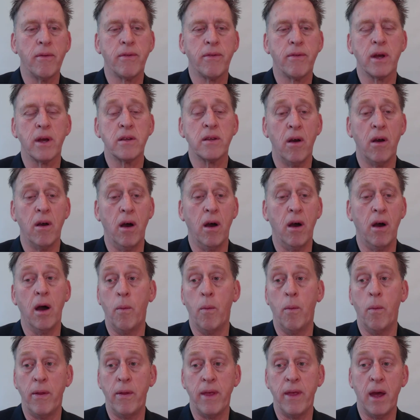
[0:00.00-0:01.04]
thinks, oh, I
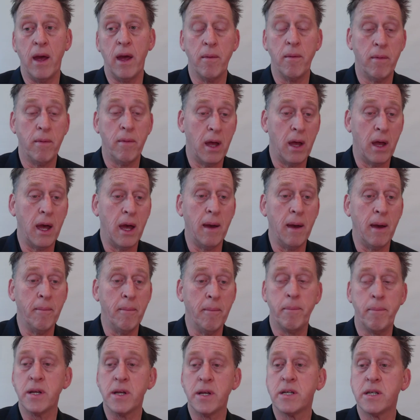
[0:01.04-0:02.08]
want that
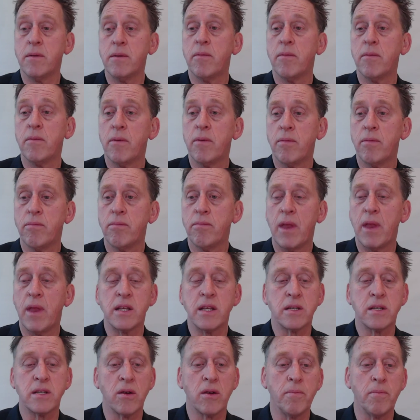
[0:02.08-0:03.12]
bishop.
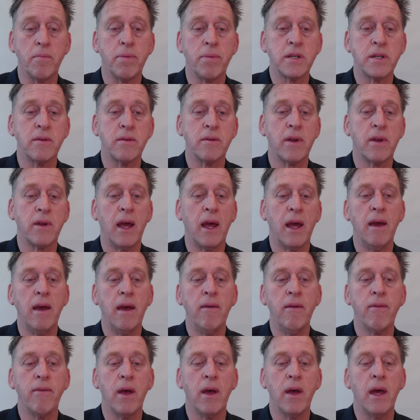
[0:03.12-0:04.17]
That's a good bishop to
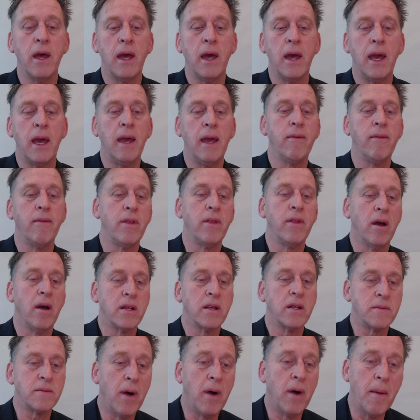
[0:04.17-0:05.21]
have, even though
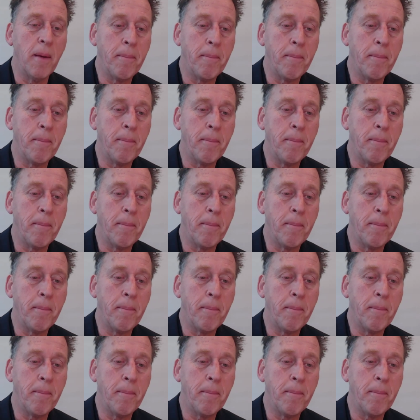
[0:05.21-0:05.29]
it's my